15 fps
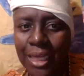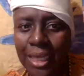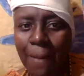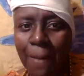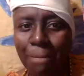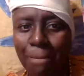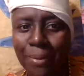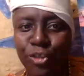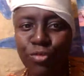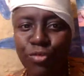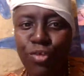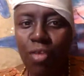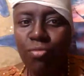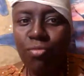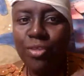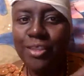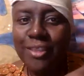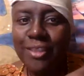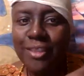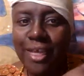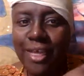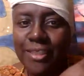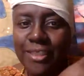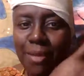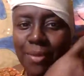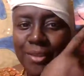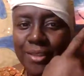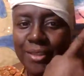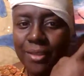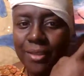But you notice that some of
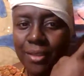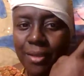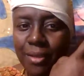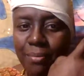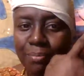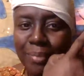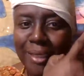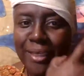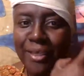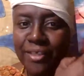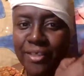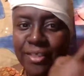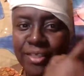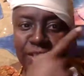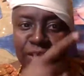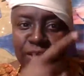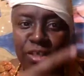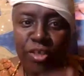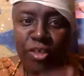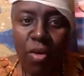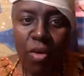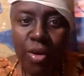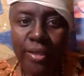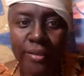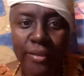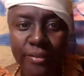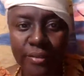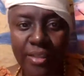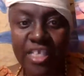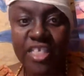this being is in the dark.
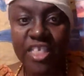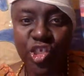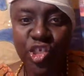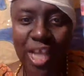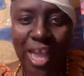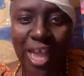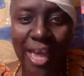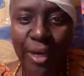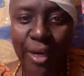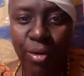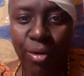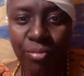It's a shadow.